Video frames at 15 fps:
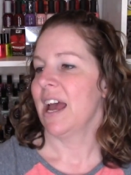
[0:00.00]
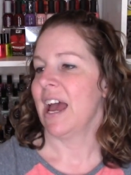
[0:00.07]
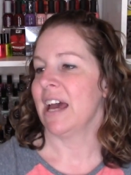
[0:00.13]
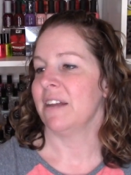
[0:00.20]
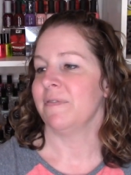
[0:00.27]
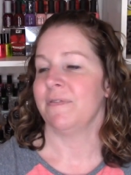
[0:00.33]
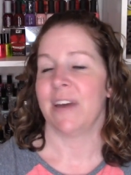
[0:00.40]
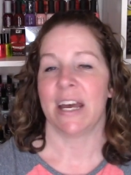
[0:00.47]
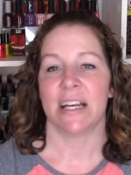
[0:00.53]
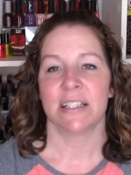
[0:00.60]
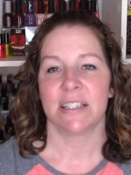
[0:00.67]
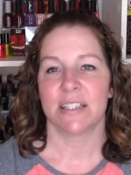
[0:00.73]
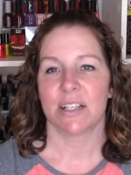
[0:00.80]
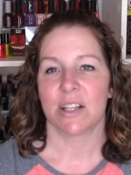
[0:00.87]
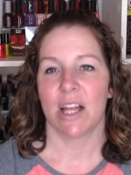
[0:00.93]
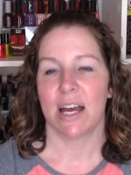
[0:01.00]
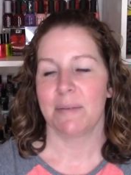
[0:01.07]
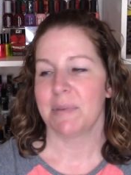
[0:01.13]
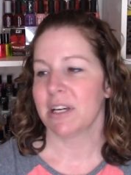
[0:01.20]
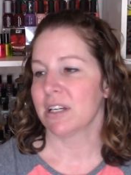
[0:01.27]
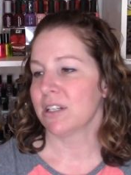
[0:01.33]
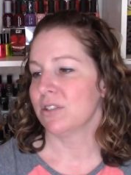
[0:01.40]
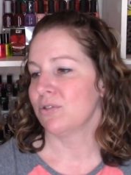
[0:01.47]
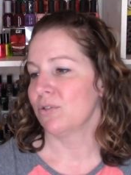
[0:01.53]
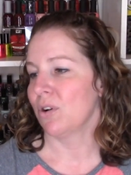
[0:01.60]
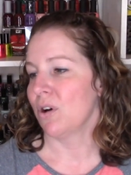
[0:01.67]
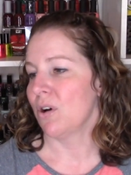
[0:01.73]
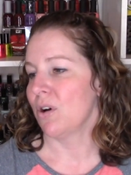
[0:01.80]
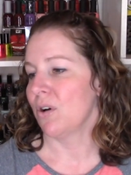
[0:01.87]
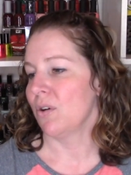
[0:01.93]
Advanced Climate
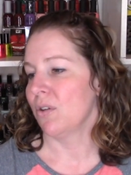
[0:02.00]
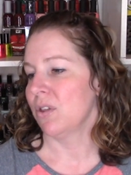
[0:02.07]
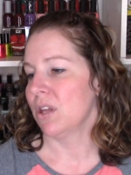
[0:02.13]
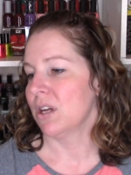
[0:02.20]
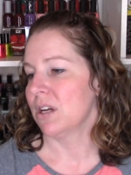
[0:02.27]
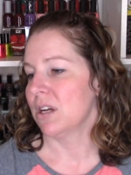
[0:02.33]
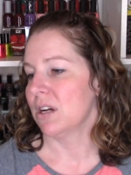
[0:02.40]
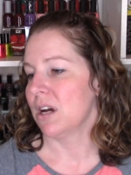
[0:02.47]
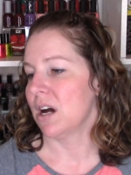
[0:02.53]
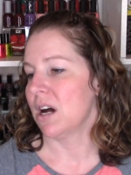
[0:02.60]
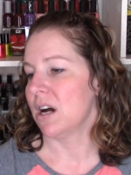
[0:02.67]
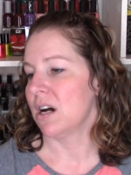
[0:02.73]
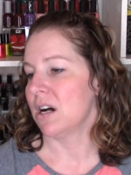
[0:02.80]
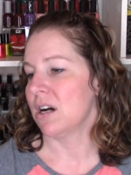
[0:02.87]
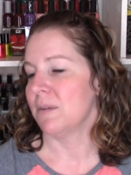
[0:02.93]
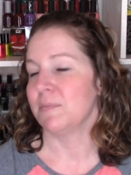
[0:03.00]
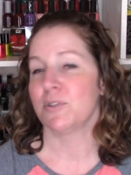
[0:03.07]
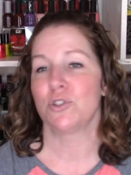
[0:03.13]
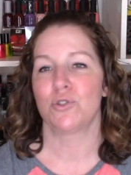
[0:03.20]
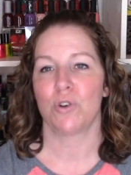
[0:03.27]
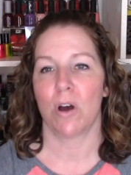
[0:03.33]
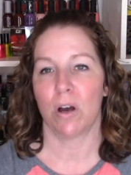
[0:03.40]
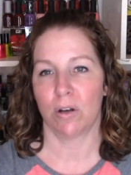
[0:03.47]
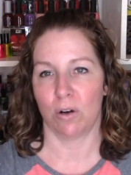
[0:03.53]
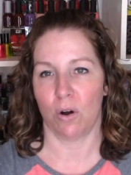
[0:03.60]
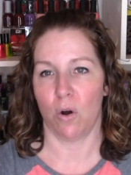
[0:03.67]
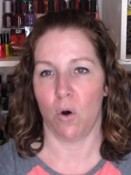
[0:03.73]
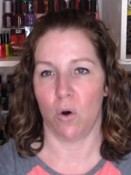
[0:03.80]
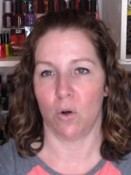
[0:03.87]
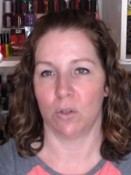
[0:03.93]
Control Stronger
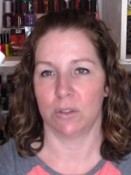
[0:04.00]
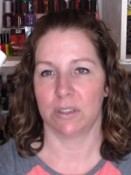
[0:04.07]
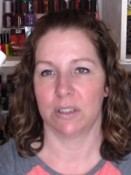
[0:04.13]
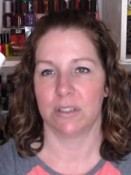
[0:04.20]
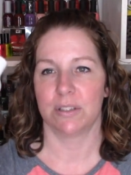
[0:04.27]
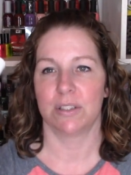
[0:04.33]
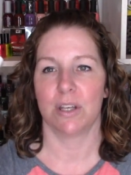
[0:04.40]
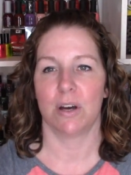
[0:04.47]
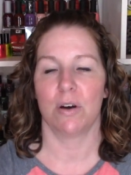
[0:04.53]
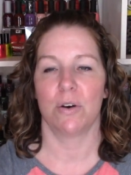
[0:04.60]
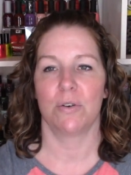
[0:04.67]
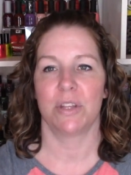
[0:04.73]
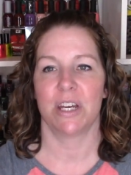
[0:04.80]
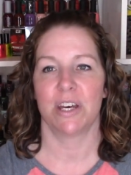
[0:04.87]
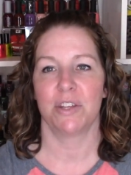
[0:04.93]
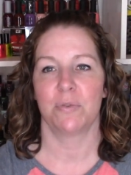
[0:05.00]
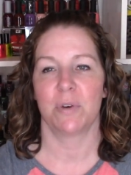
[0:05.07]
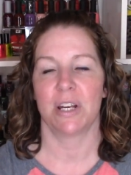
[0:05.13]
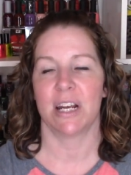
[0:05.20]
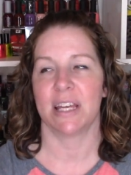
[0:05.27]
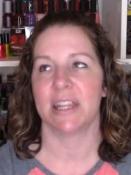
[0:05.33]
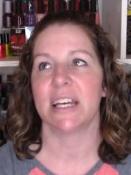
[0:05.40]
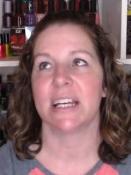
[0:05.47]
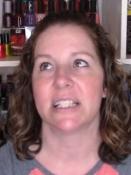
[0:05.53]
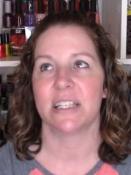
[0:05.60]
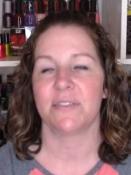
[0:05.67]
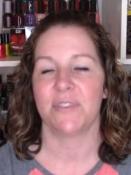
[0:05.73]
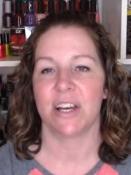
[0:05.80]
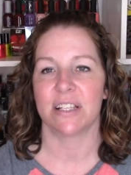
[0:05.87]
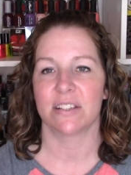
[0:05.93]
Hold. So the other one I think is
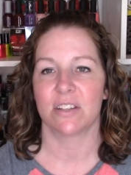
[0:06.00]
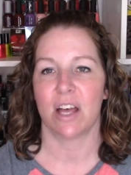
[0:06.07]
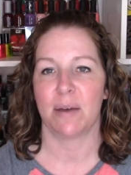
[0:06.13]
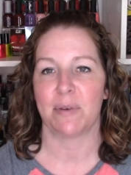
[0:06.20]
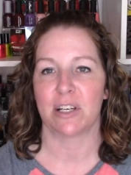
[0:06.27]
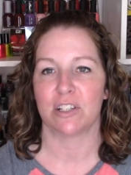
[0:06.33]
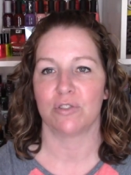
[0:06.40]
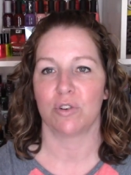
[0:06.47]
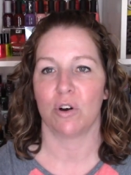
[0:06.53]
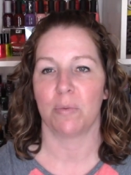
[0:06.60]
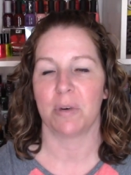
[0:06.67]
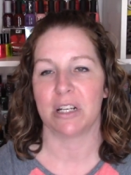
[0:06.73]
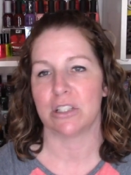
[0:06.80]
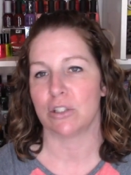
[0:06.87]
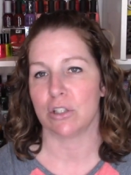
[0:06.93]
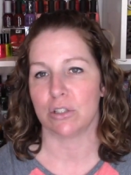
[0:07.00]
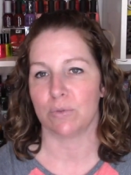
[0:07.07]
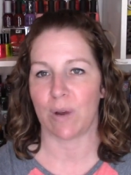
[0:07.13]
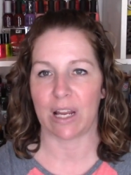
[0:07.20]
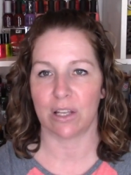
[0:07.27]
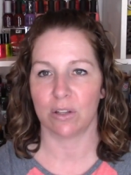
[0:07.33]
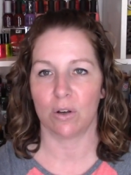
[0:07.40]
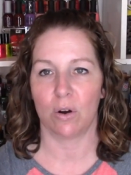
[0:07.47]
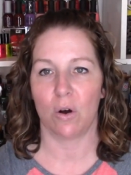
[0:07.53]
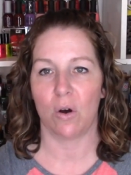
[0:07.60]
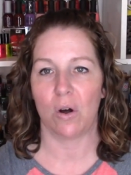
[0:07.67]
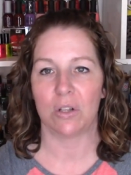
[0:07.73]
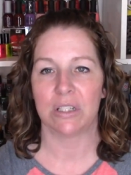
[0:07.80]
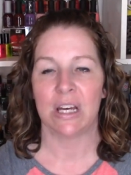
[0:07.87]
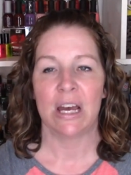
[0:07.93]
Advanced Climate Control, but it's just regular
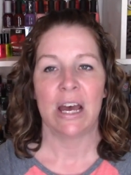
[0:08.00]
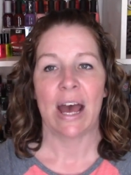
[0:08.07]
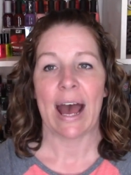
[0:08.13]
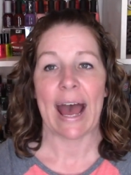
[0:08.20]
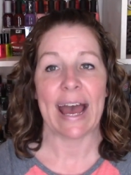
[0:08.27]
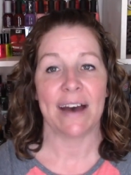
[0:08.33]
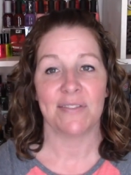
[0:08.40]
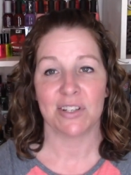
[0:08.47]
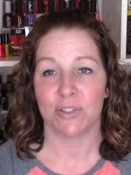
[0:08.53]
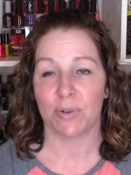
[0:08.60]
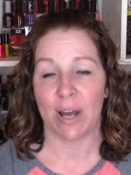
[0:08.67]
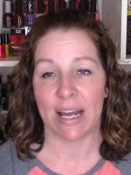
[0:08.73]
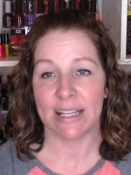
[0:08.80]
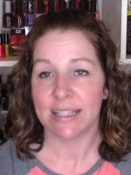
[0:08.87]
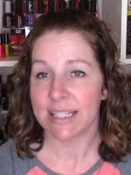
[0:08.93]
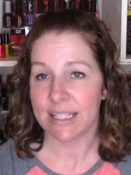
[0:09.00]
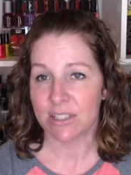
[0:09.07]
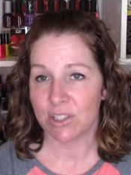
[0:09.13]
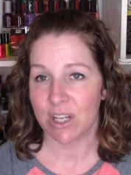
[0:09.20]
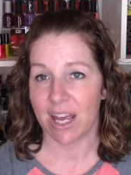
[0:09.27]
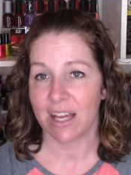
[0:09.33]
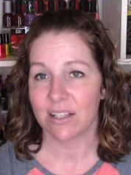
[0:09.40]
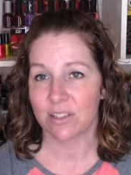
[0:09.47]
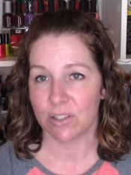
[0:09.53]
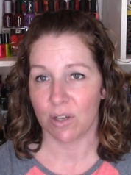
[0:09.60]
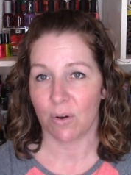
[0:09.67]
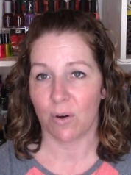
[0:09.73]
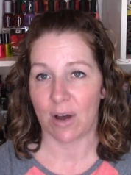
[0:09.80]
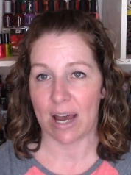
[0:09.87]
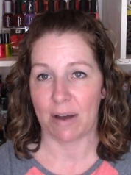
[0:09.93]
hold. I haven't tried this yet,
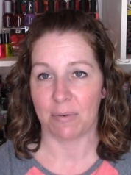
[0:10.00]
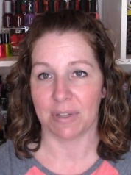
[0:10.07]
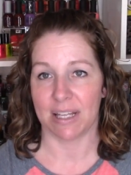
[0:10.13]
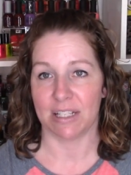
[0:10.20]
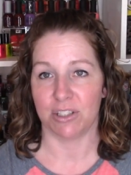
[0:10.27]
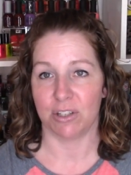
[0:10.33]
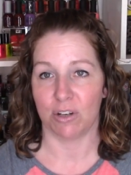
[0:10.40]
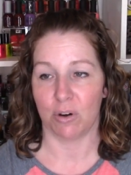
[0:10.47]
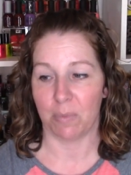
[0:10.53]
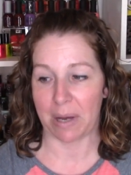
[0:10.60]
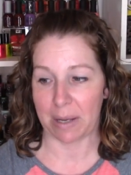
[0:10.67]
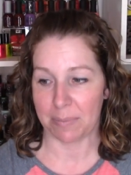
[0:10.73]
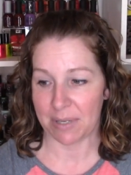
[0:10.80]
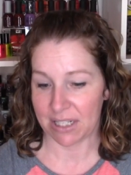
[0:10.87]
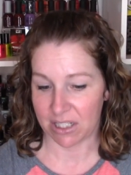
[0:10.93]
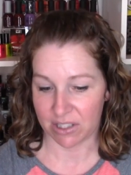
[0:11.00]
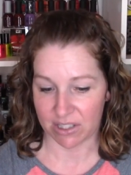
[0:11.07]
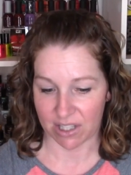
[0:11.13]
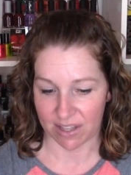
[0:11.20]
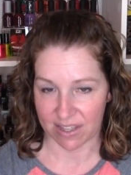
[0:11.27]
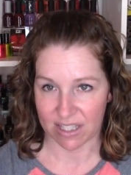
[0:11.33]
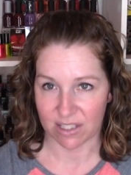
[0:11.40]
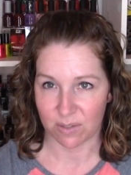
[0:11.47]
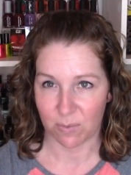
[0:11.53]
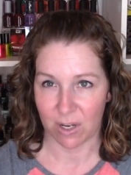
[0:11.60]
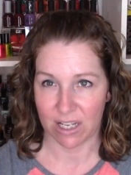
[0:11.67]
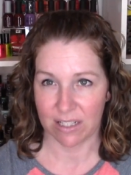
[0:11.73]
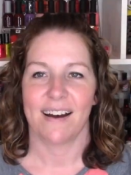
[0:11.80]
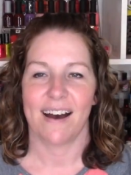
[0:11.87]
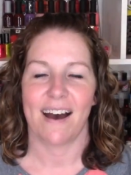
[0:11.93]
so I will let you know my opinions on this
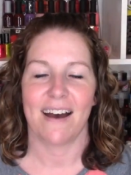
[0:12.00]
one.